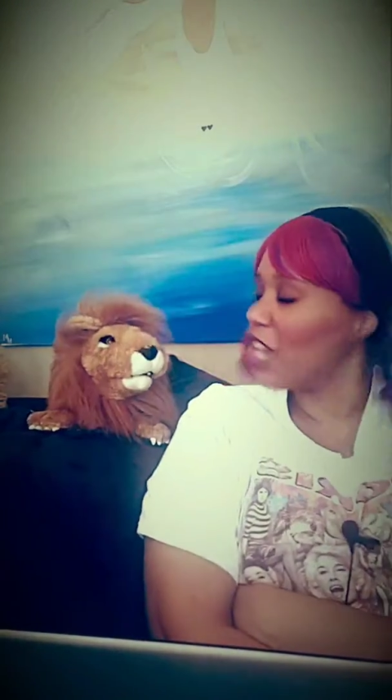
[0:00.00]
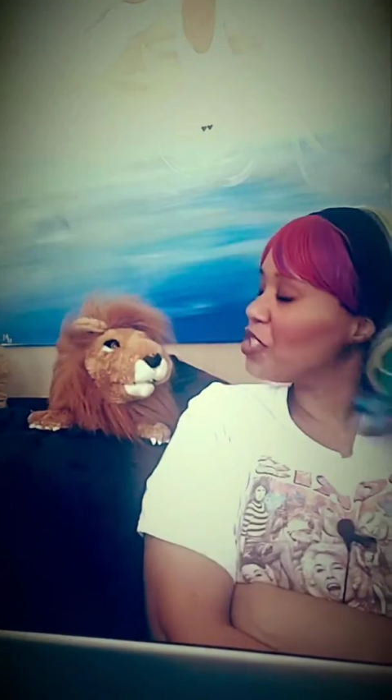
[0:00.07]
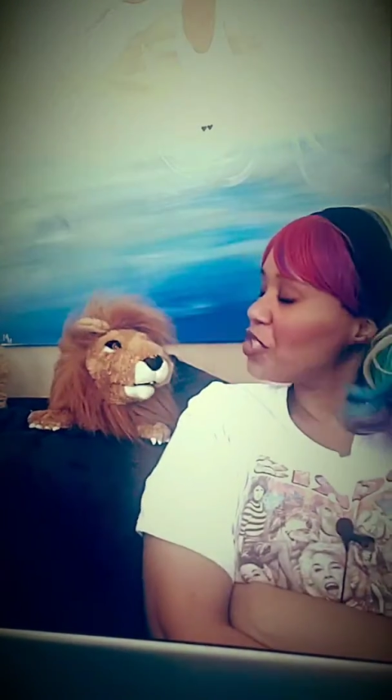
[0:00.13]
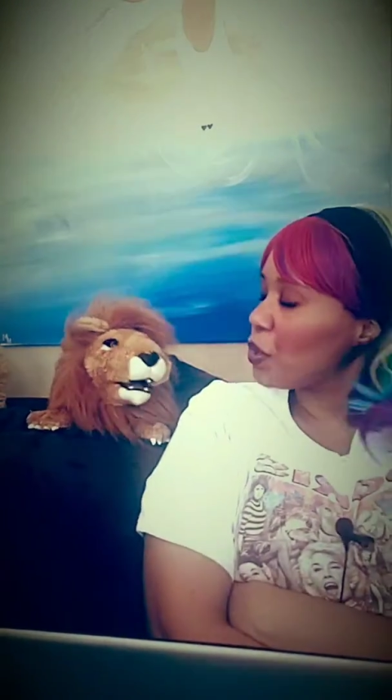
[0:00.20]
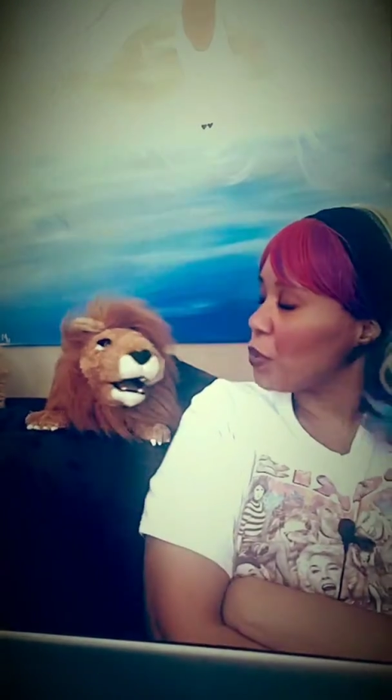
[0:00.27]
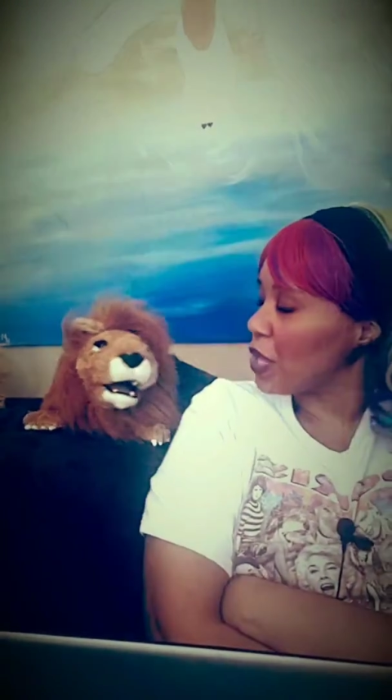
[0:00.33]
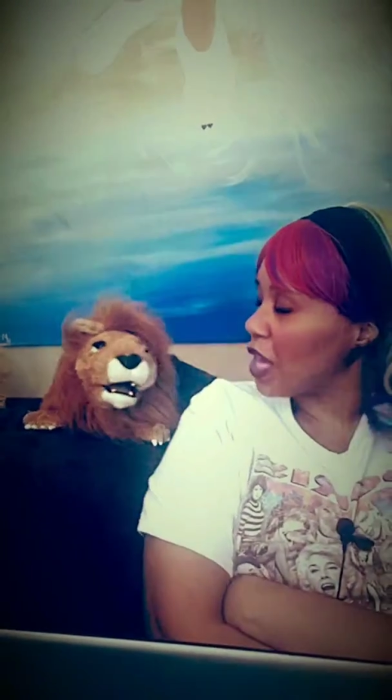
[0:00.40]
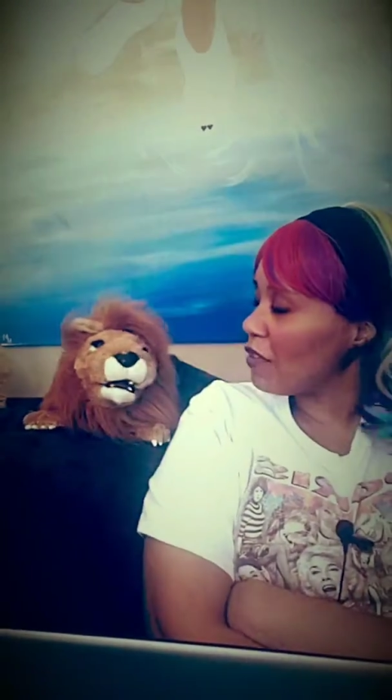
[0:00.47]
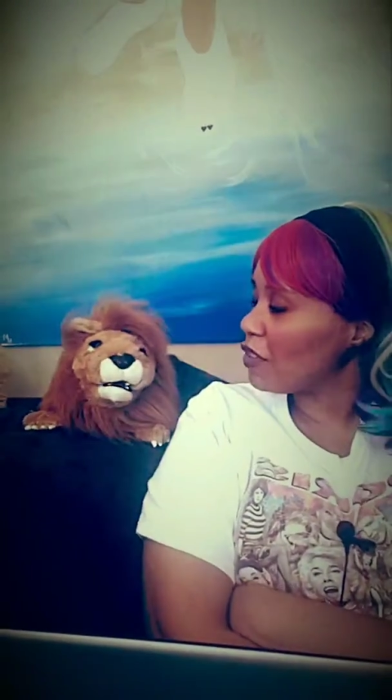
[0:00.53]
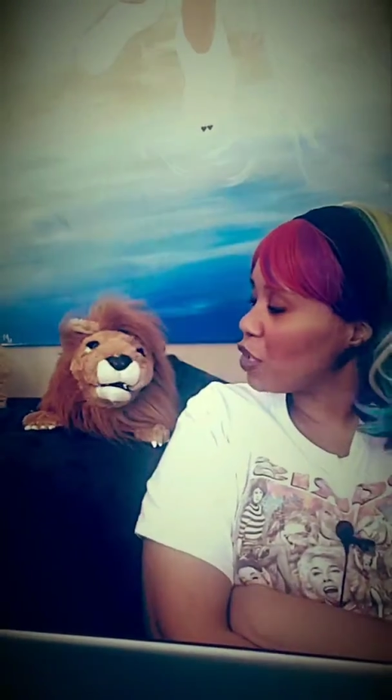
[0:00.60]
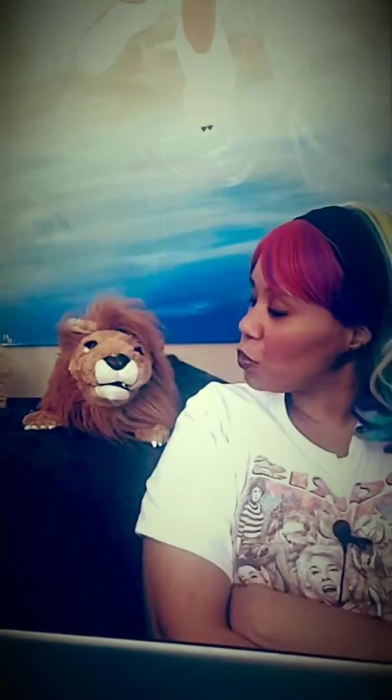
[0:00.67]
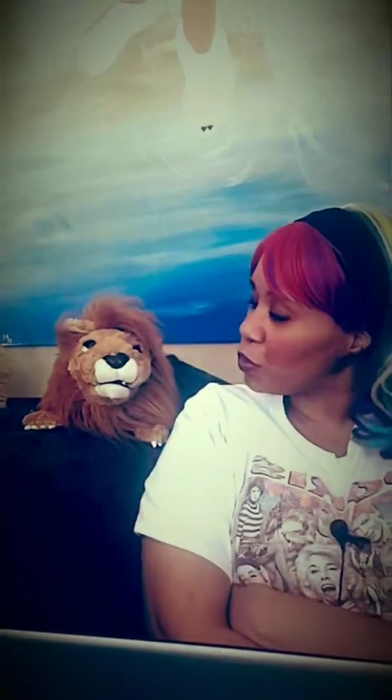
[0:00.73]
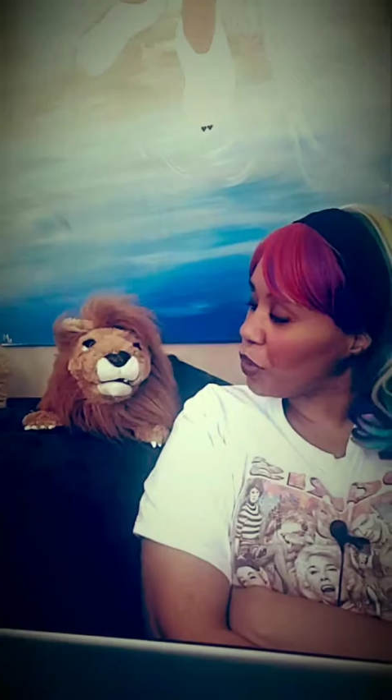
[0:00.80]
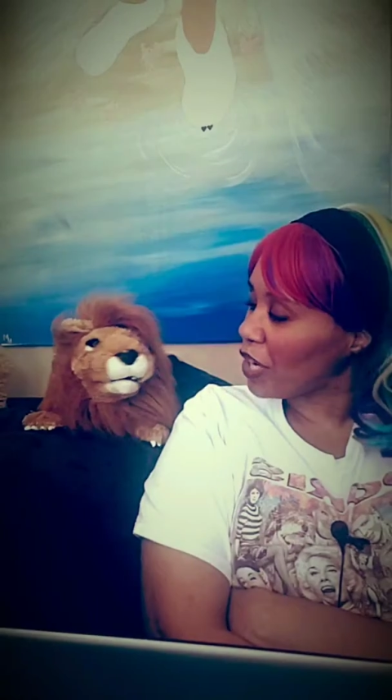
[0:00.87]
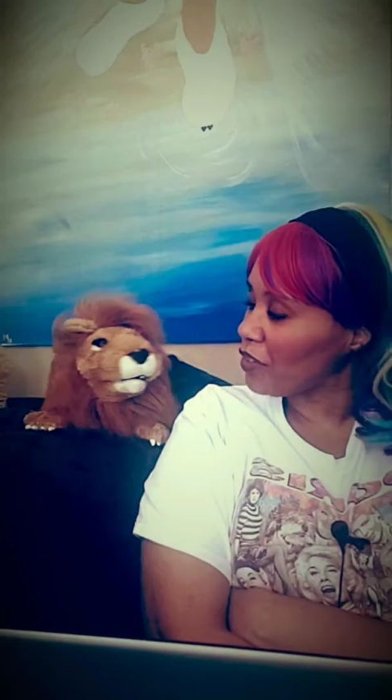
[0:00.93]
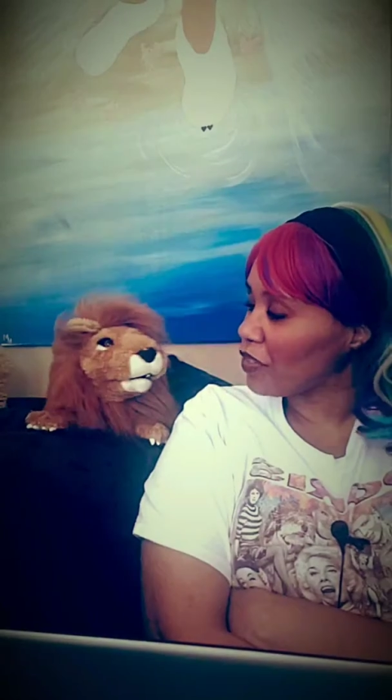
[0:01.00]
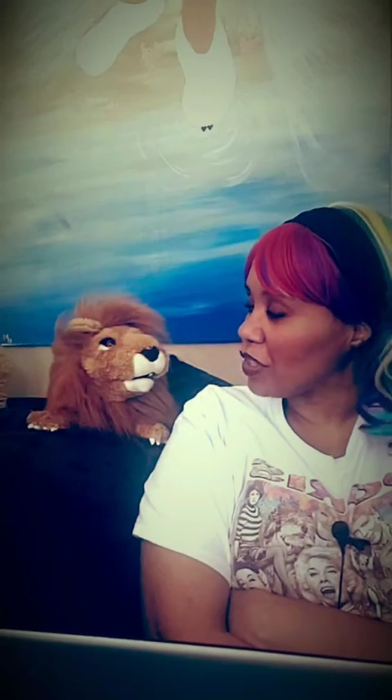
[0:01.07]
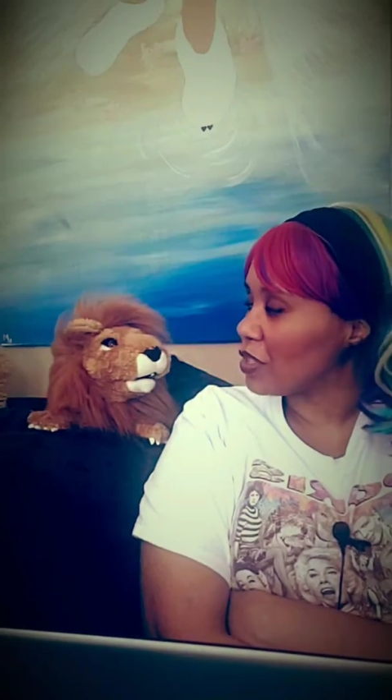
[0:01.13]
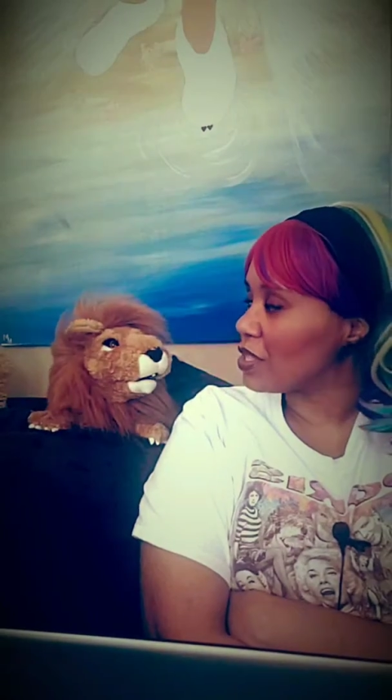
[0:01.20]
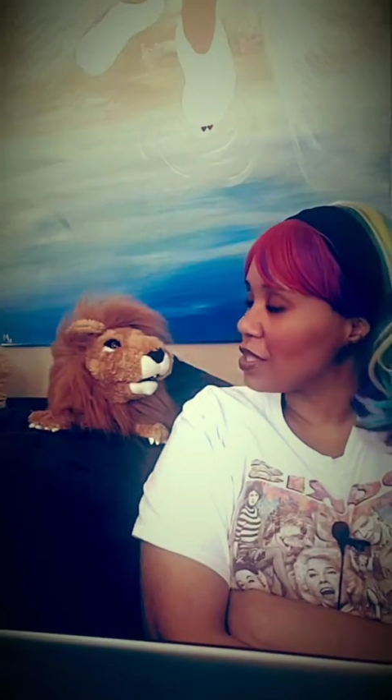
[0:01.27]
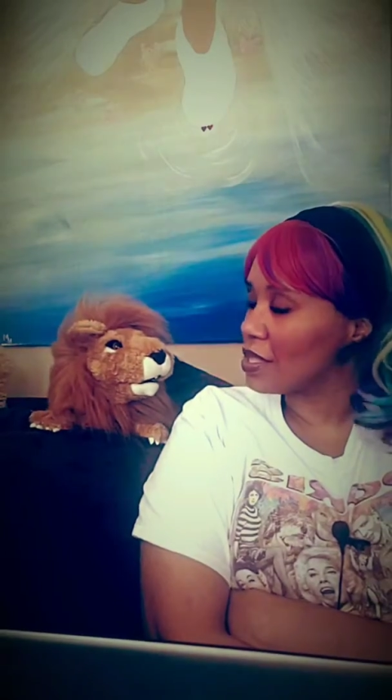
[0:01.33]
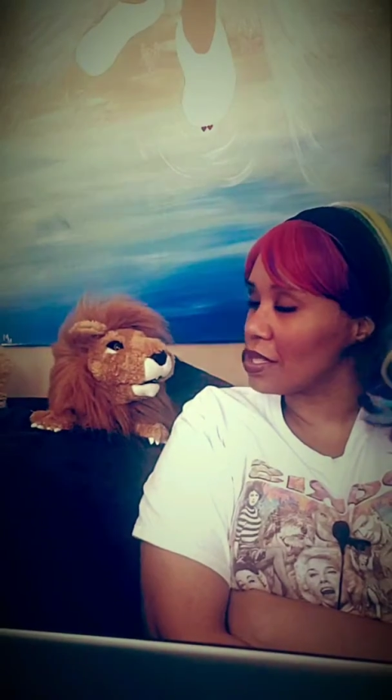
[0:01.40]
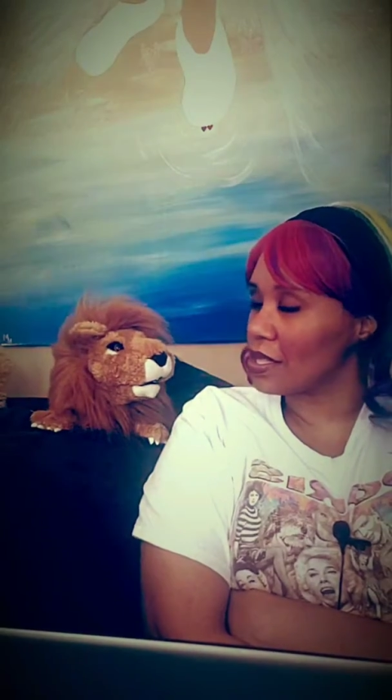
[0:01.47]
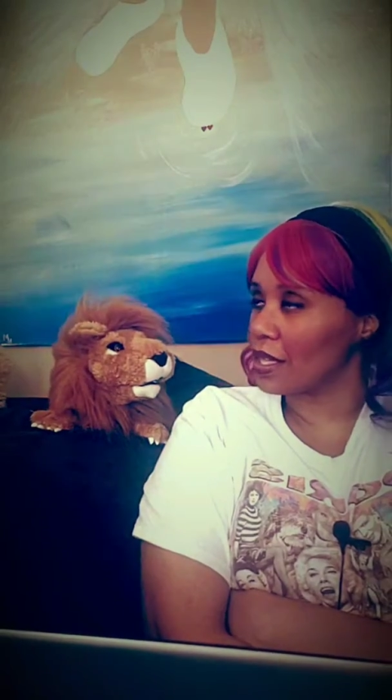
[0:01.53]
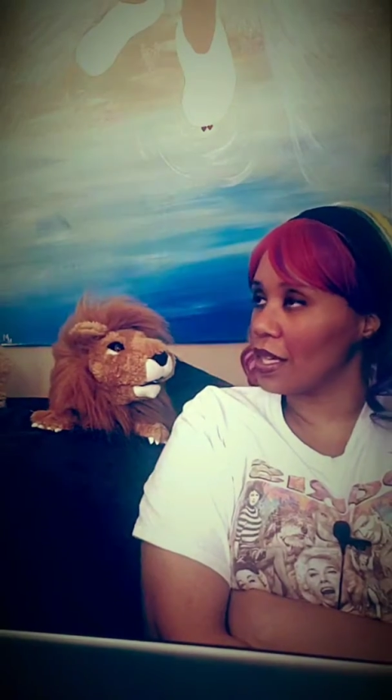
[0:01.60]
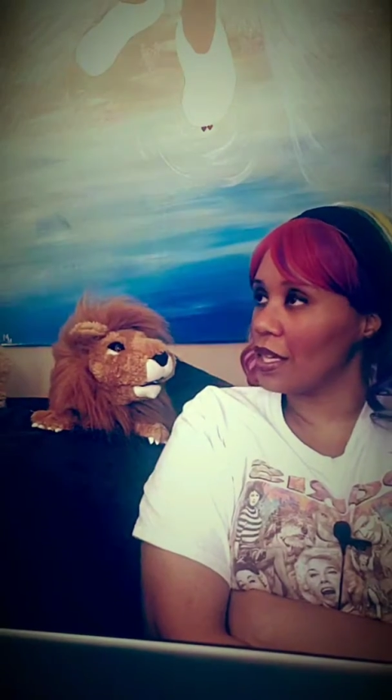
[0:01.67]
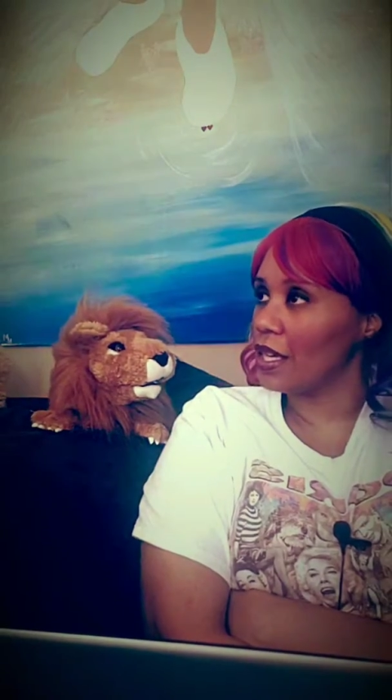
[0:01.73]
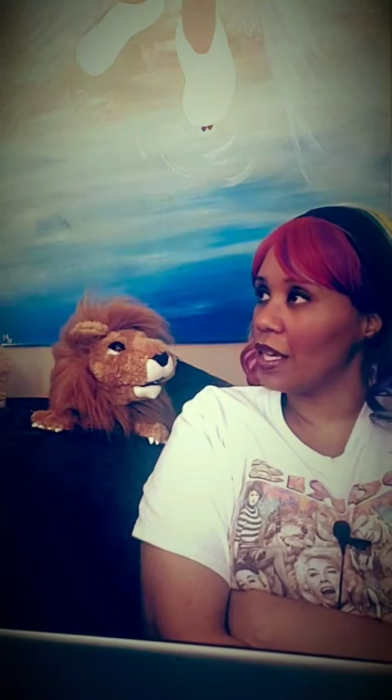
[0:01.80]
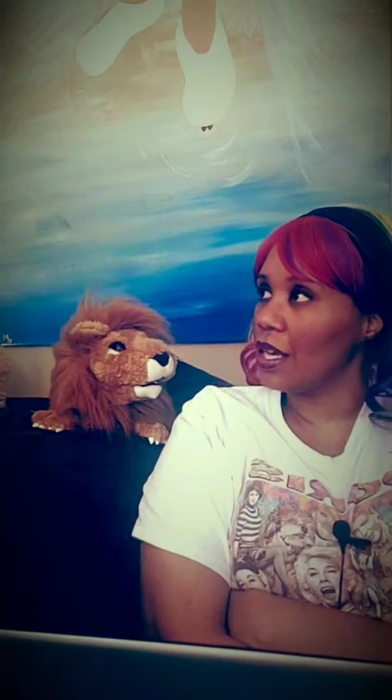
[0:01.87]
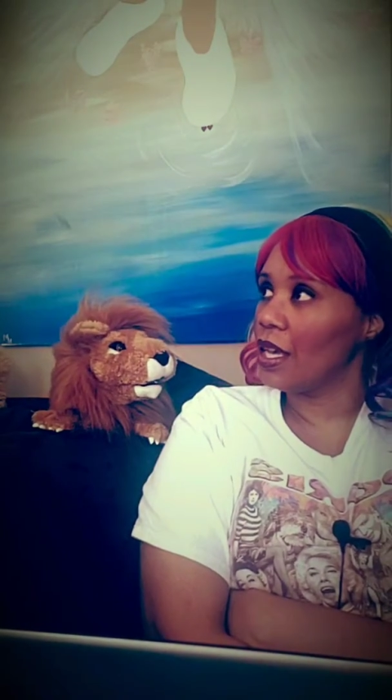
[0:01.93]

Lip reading: So, whenever you pray for your sister,